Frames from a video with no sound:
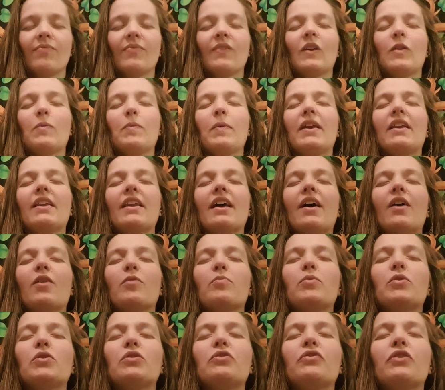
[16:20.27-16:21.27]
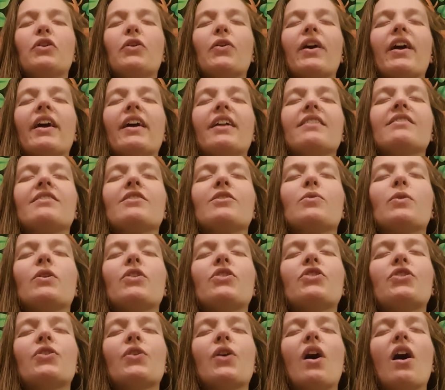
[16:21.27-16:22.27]
You may now move your hands
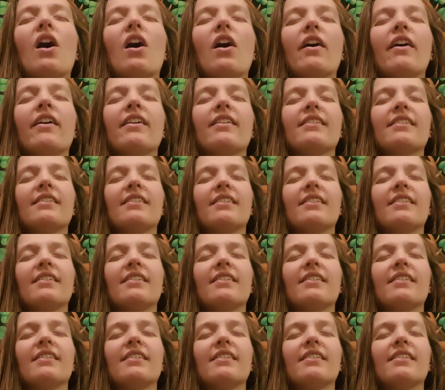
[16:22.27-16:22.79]
towards your heart.